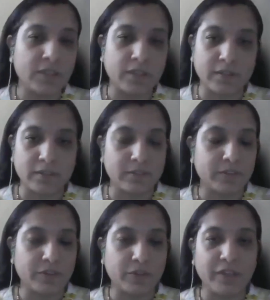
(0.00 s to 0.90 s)
the
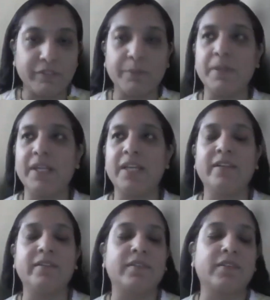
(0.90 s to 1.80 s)
living
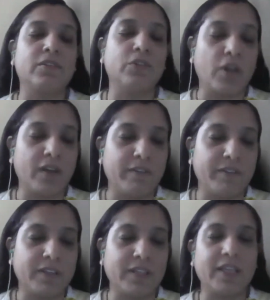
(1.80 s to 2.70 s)
beings,
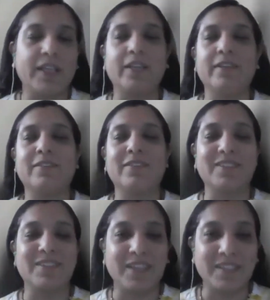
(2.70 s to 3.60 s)
non-living things,
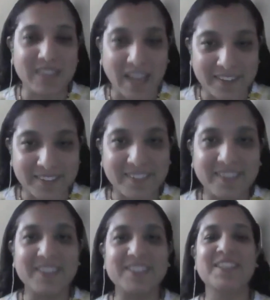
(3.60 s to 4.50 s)
the entire
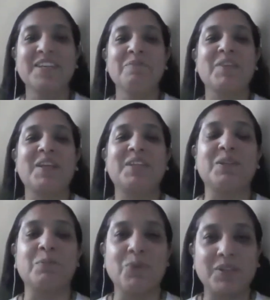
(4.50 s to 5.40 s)
earth.
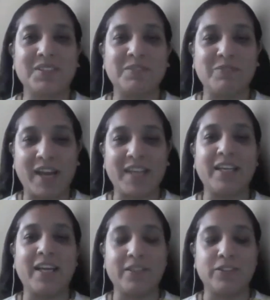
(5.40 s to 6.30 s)
The more divine
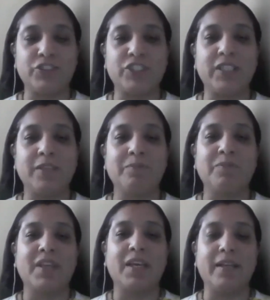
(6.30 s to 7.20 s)
energy
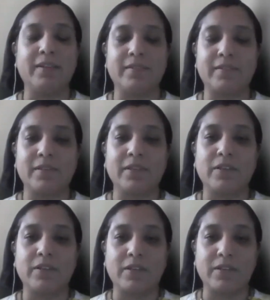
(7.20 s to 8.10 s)
is,
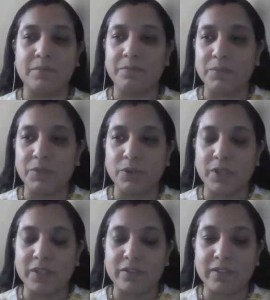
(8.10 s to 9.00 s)

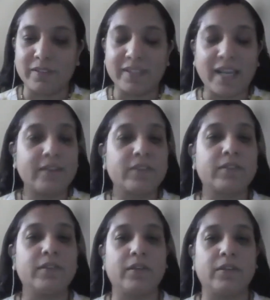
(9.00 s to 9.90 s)
it
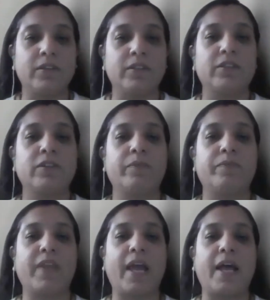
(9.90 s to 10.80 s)
descends the earth,
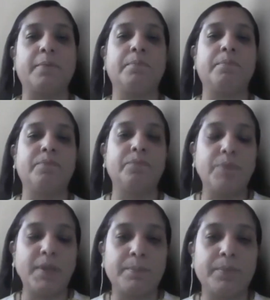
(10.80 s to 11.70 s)
and
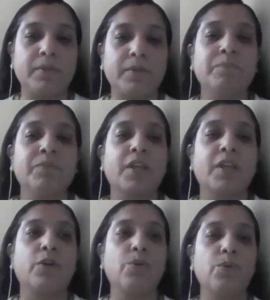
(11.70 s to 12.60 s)
people
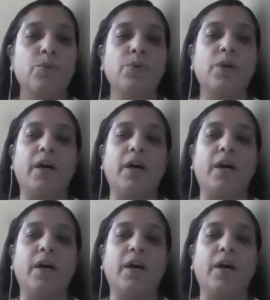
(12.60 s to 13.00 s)
who